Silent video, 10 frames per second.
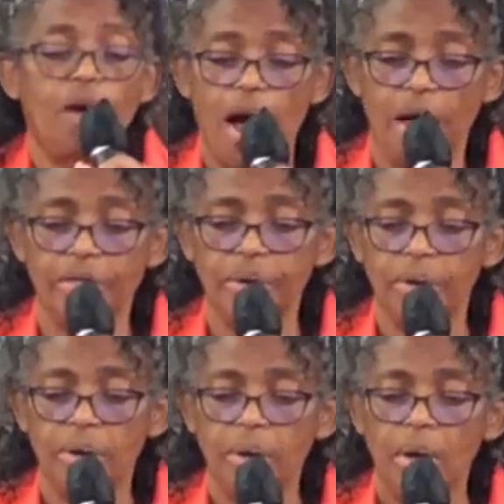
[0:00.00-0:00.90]
Father
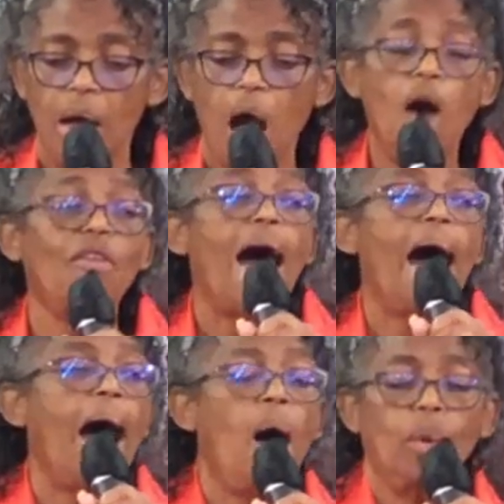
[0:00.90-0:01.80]
of
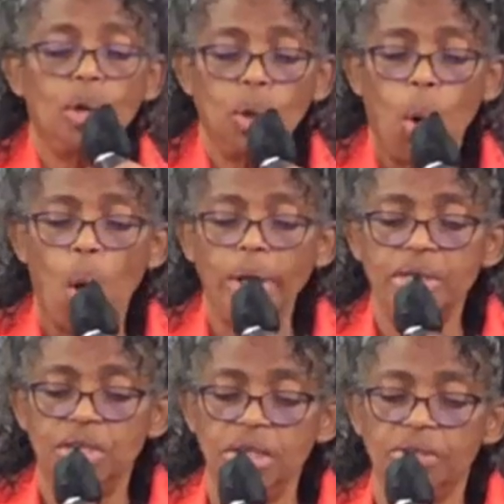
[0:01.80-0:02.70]
our Lord
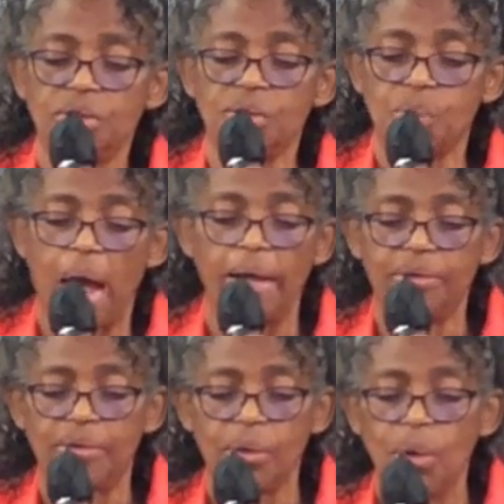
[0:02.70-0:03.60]
Jesus Christ,